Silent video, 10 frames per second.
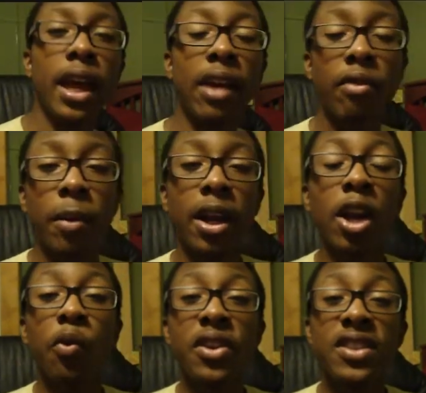Everybody,
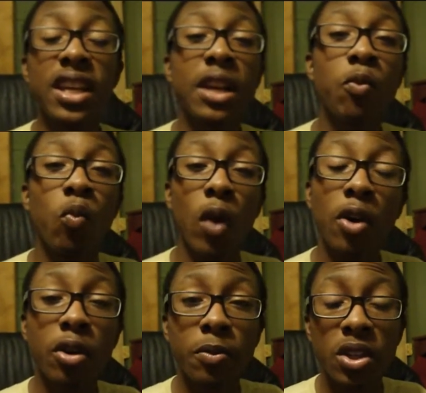I want to say
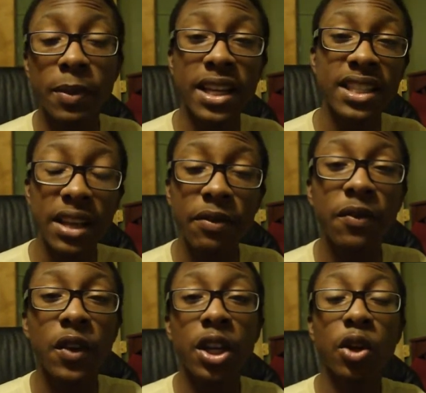welcome to my 7th
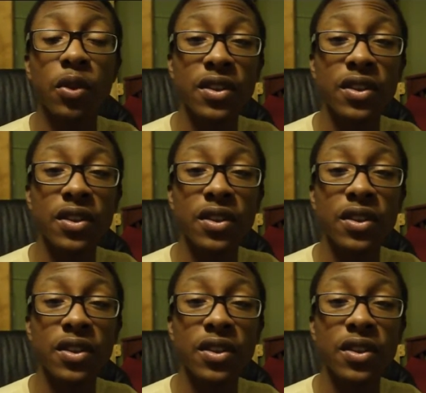video.